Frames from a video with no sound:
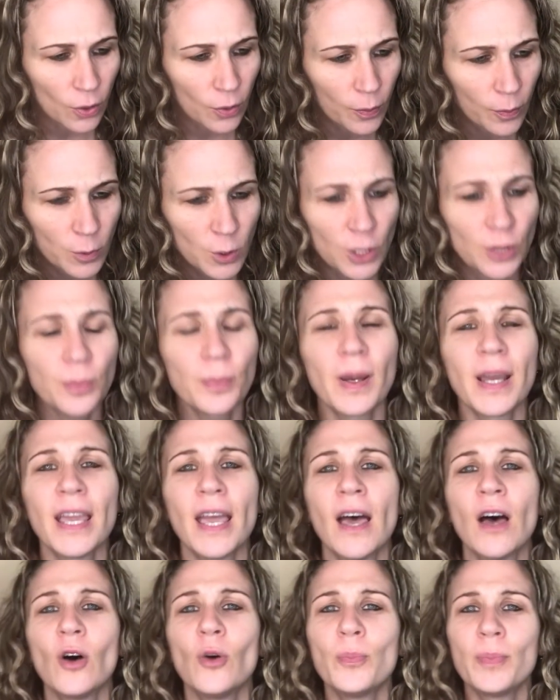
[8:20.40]
just by
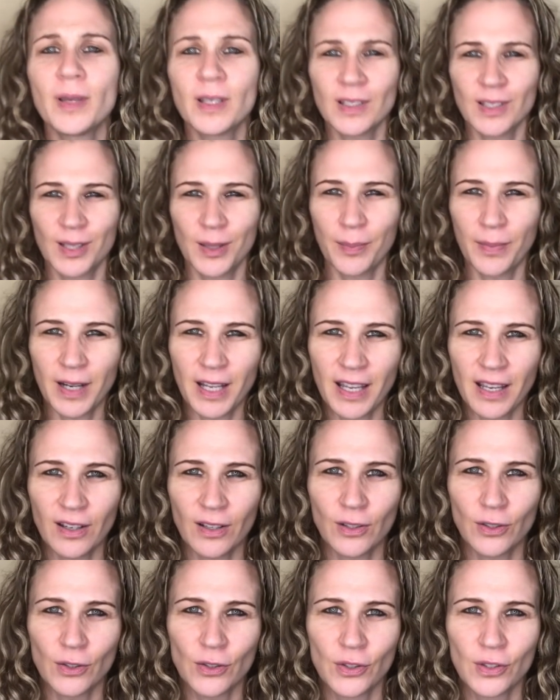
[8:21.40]
helping somebody
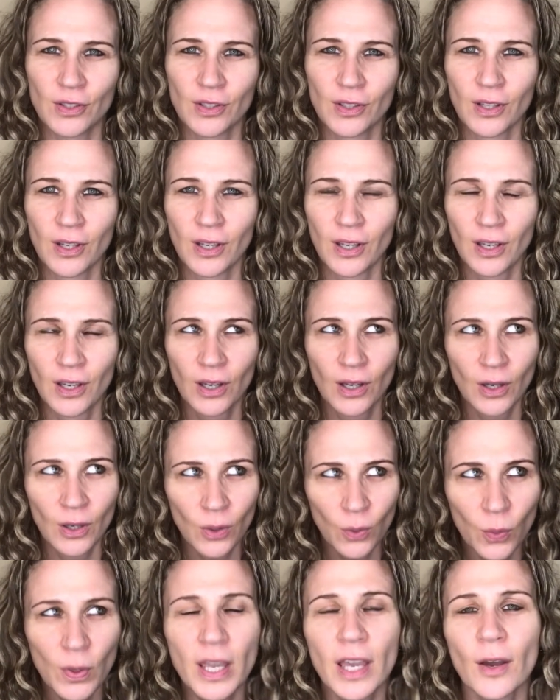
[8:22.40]
else,
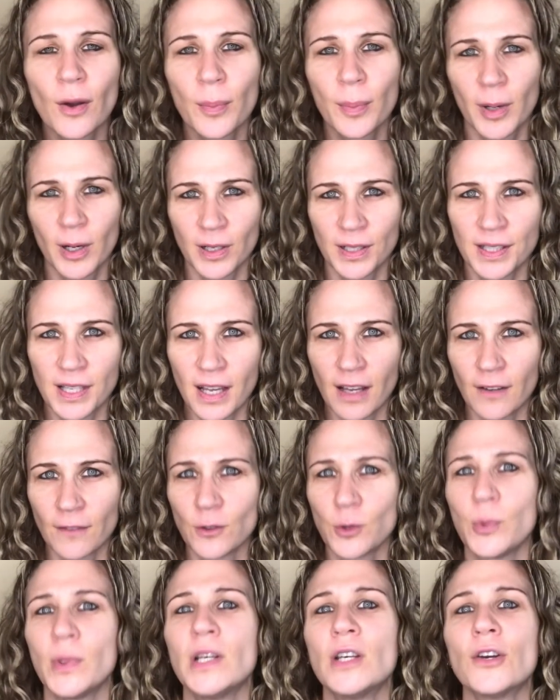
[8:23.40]
we help ourselves,
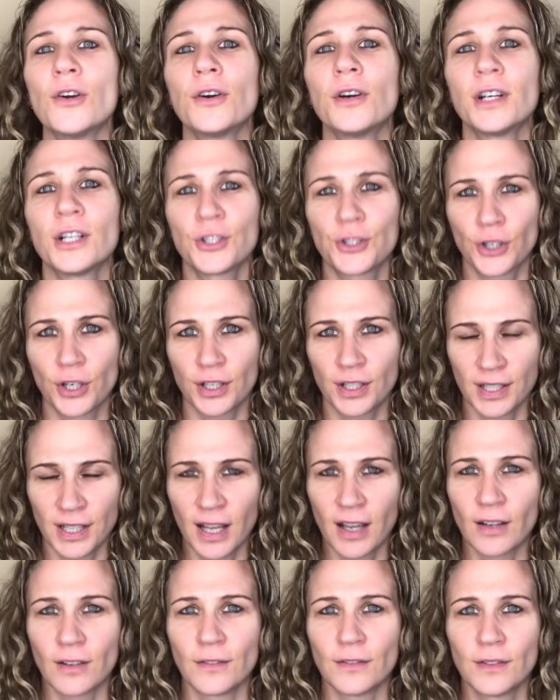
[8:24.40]
we nourish
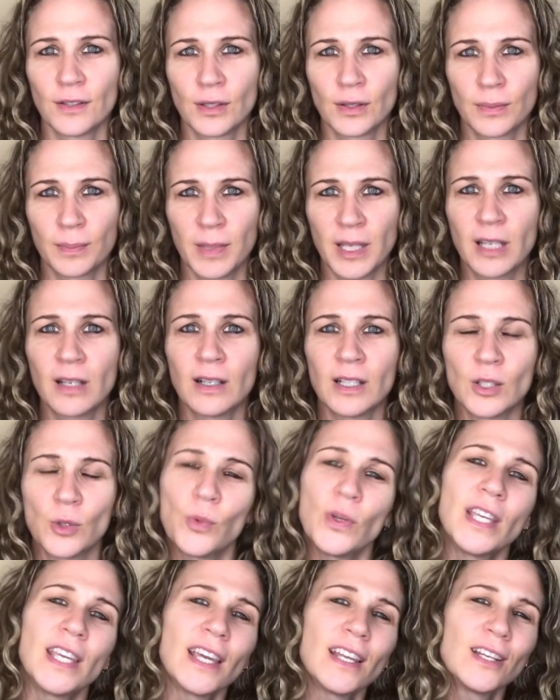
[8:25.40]
ourselves, because
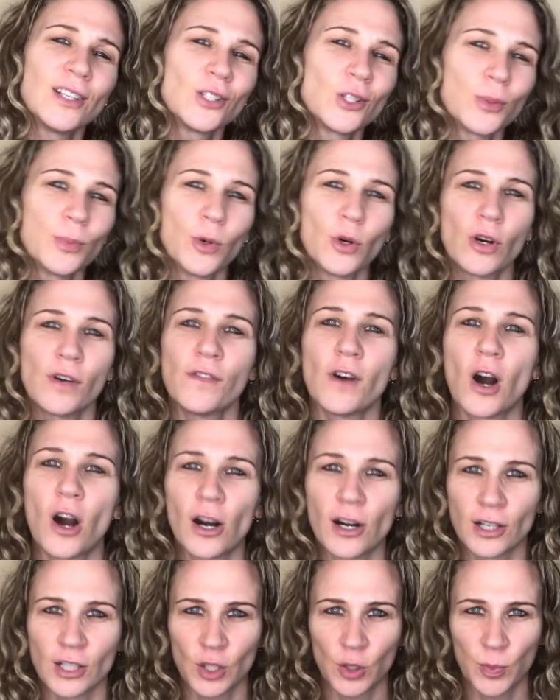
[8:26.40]
we get into more of a
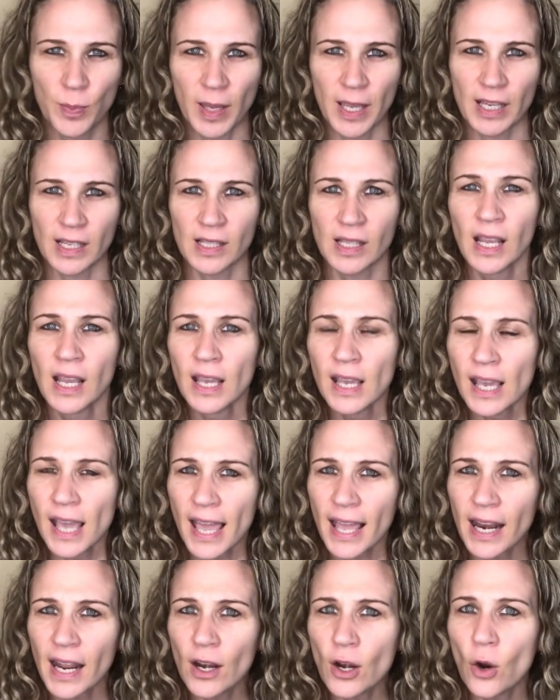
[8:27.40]
heart space.
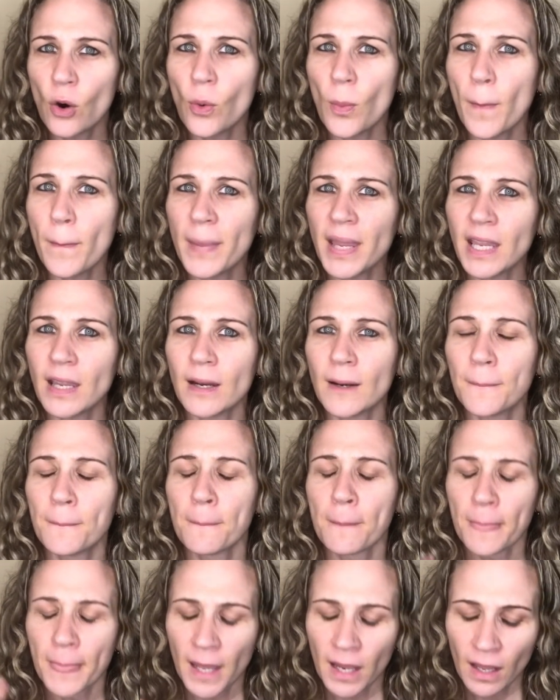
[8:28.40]
And I
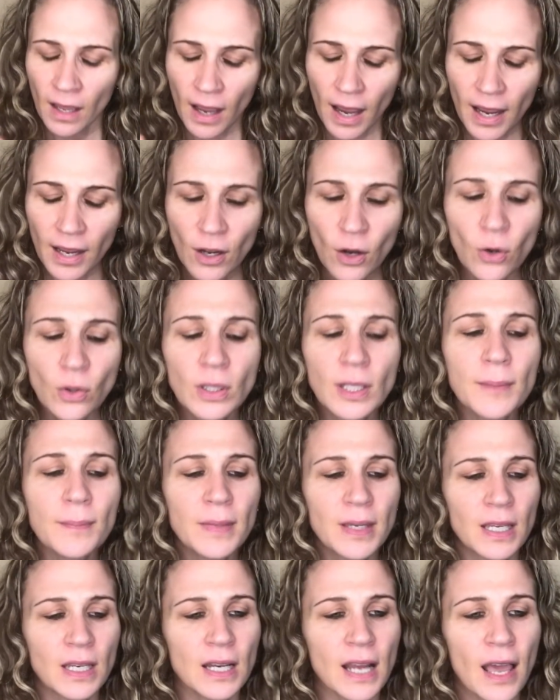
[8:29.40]
only
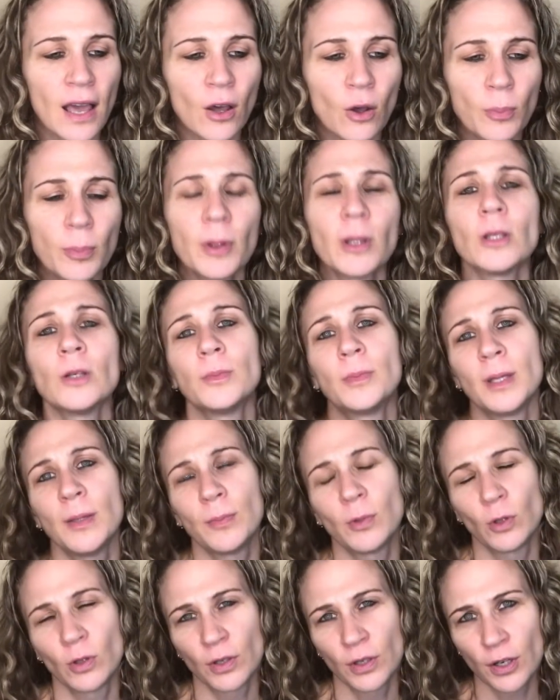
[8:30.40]
mean help other
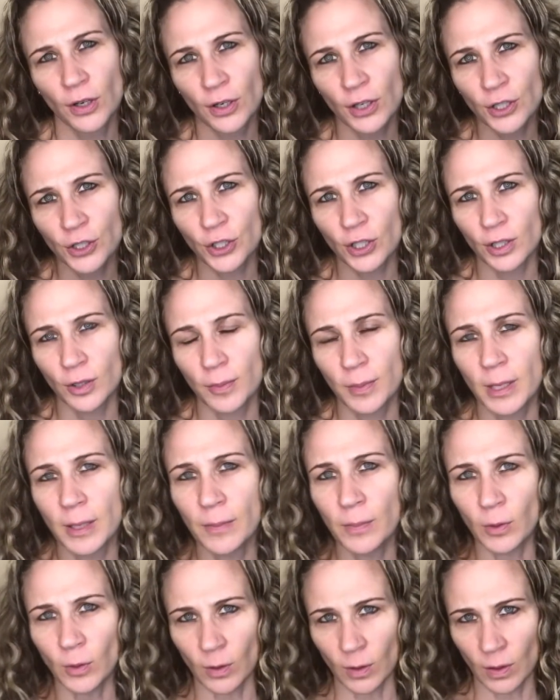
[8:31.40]
people and nourish other
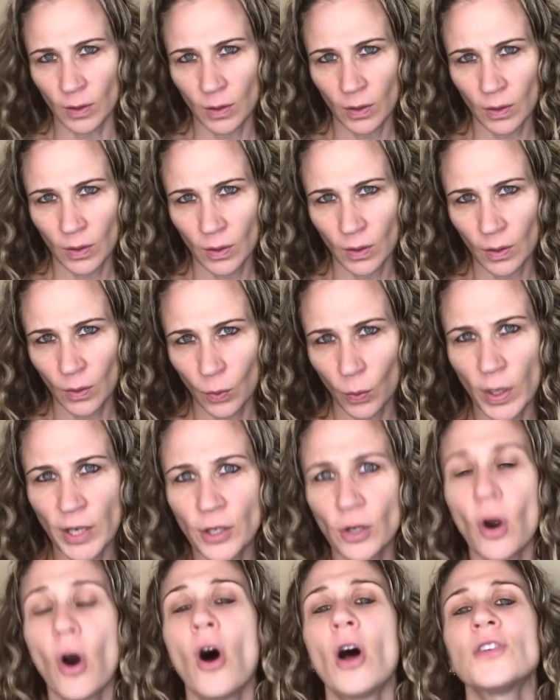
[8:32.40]
people when
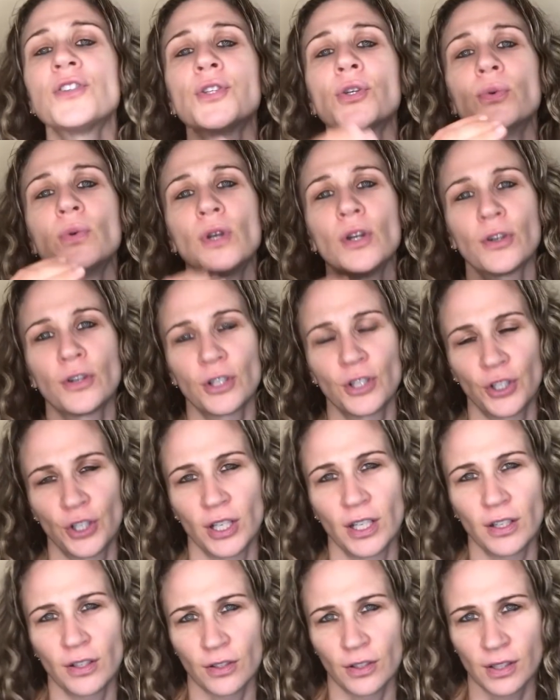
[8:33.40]
you're also
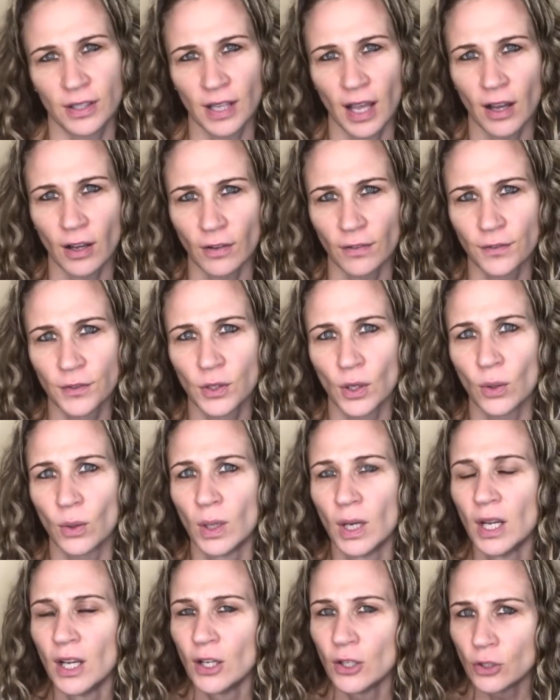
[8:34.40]
nourishing yourself. So
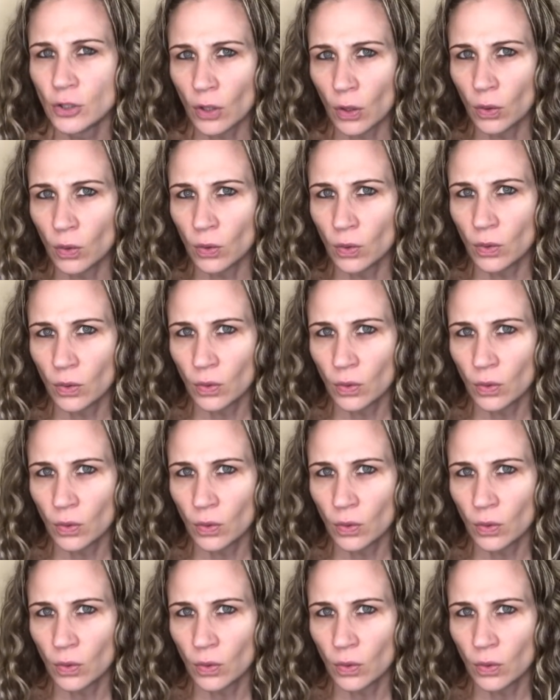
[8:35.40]
don't